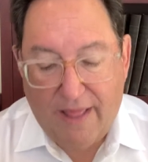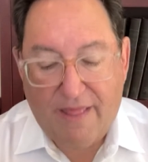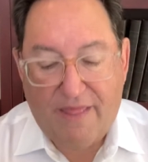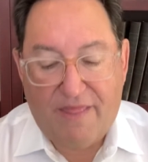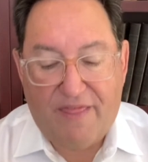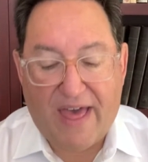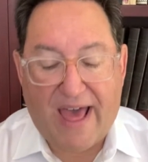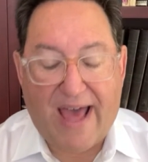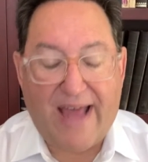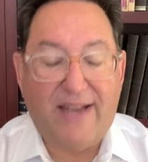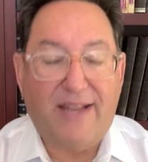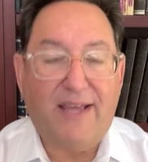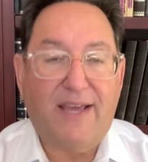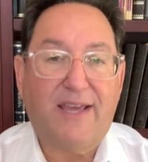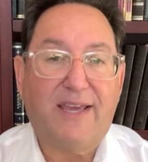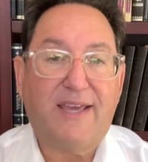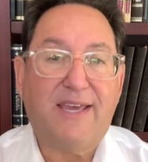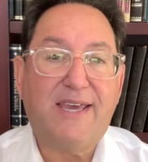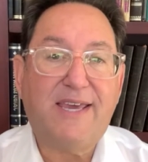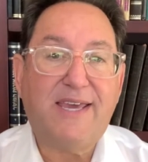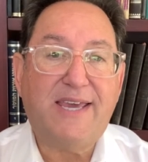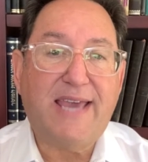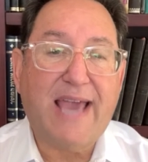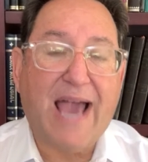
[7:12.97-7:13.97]
that
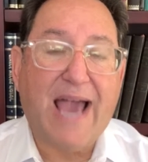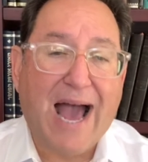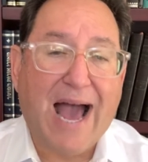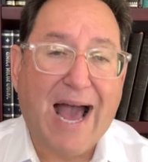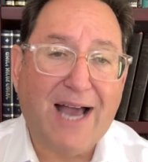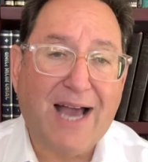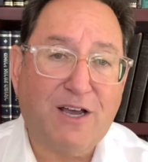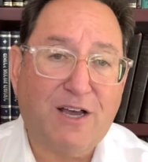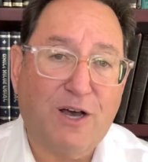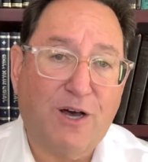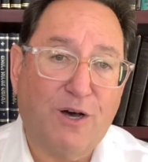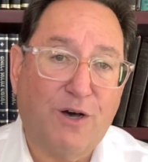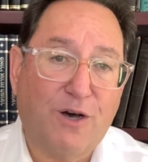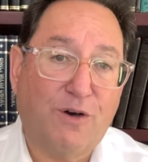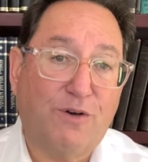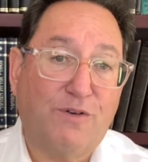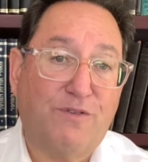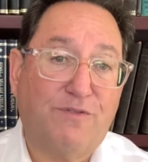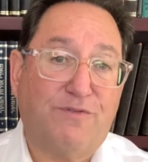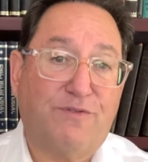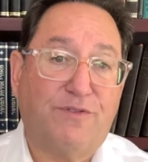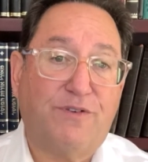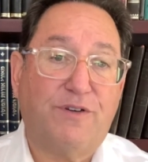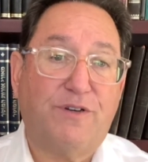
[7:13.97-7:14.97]

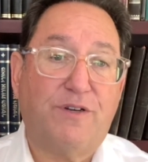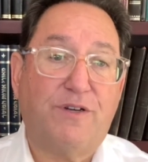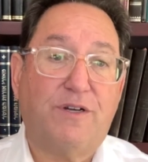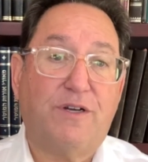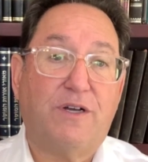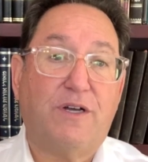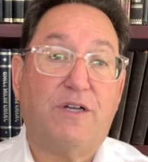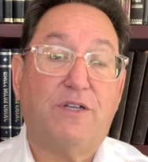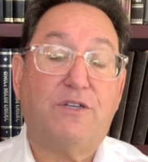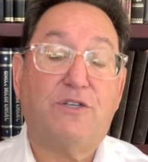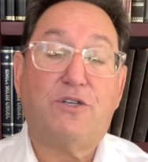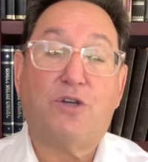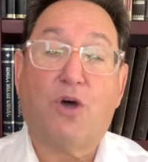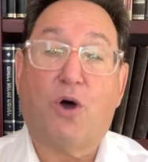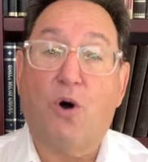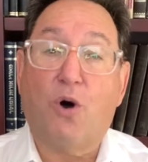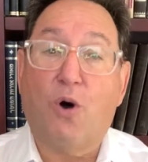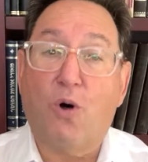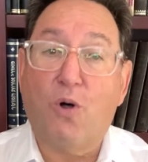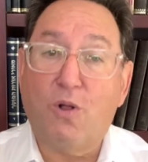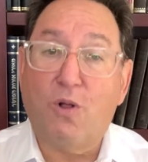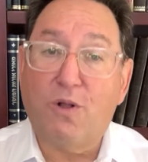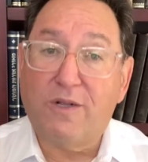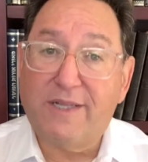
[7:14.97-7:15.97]
Yaakov
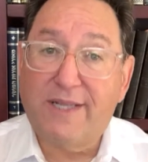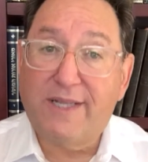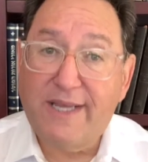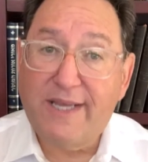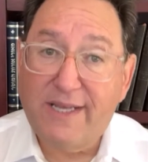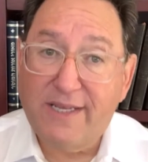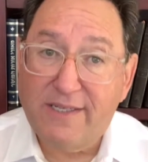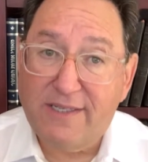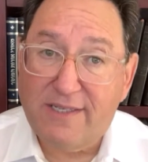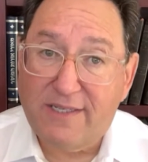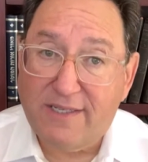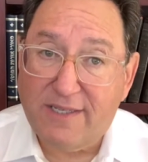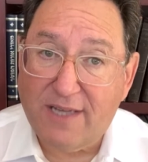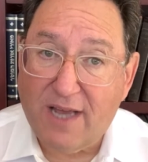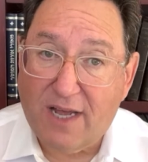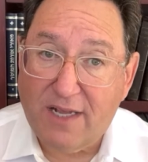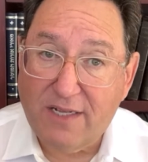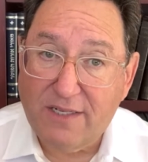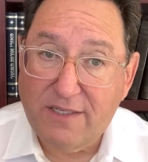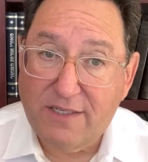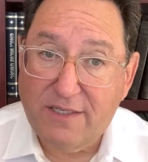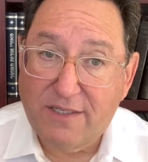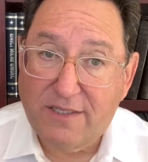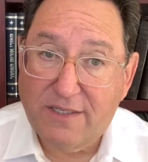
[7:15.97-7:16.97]
told his
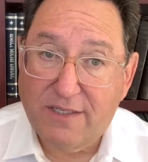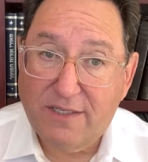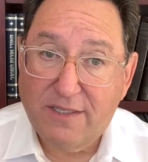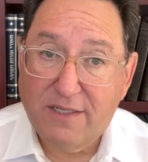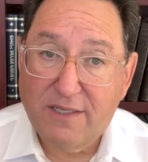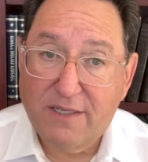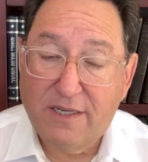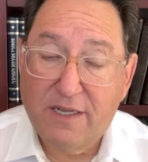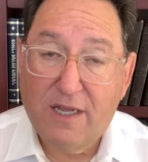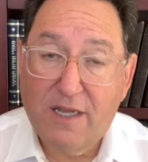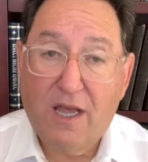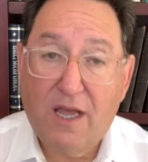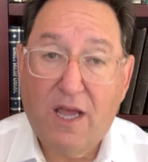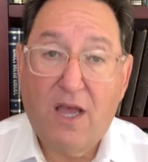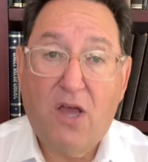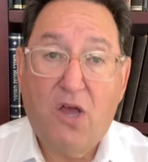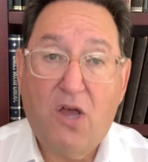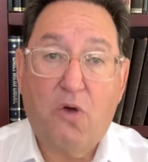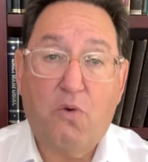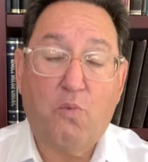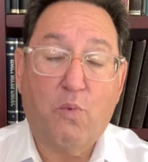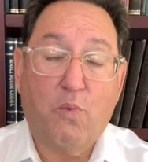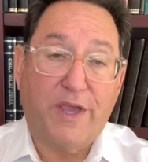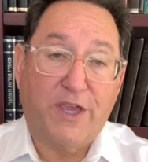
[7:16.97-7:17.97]
sons,
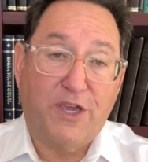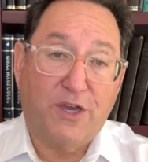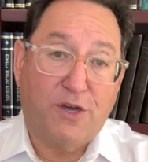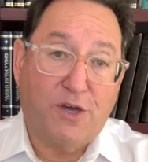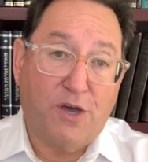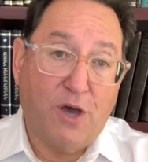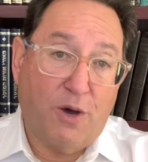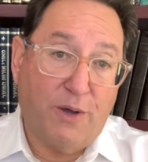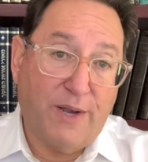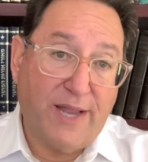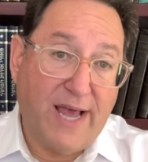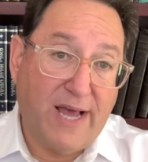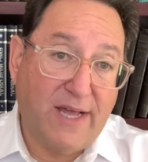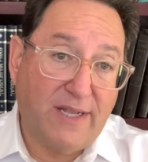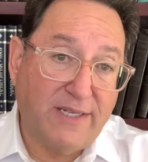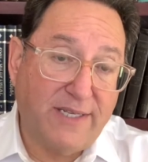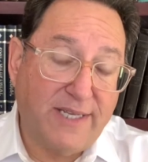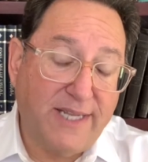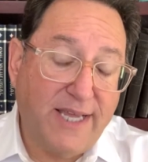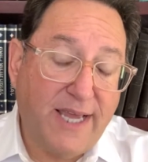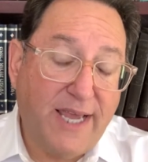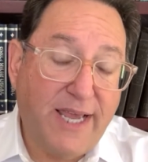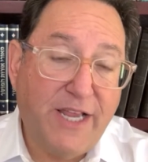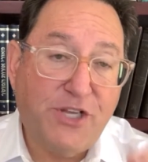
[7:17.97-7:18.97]
when you go down
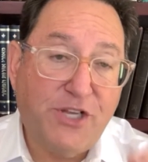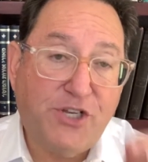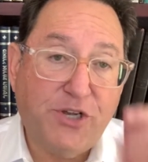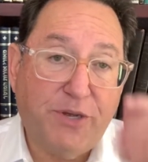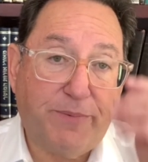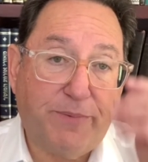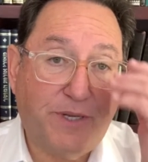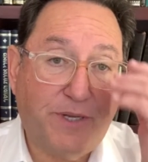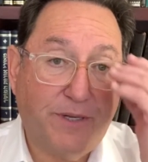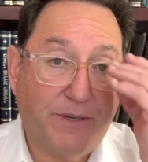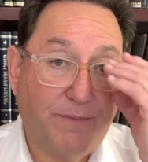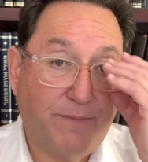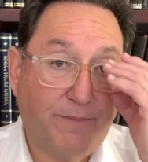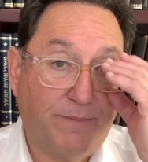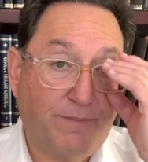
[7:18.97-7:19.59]
to Egypt,